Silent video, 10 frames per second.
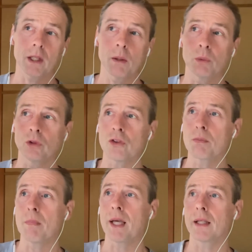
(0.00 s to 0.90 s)
will just
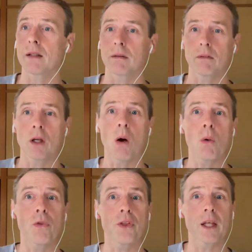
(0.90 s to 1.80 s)
make the
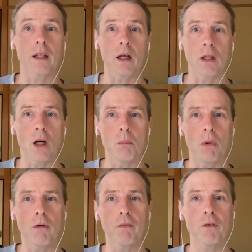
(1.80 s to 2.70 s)
whole thing a lot
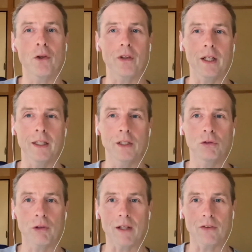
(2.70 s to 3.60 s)
more fun and
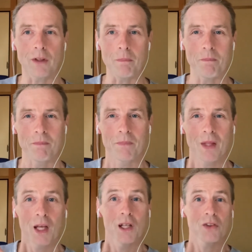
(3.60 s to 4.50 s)
interesting.
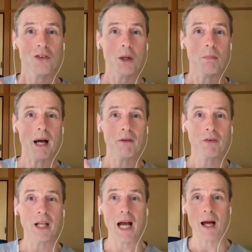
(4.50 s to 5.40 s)
So bye for
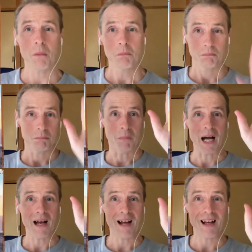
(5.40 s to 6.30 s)
now.
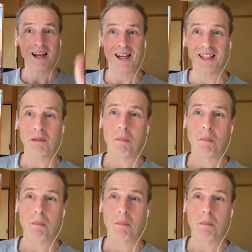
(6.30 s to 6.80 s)
Bye.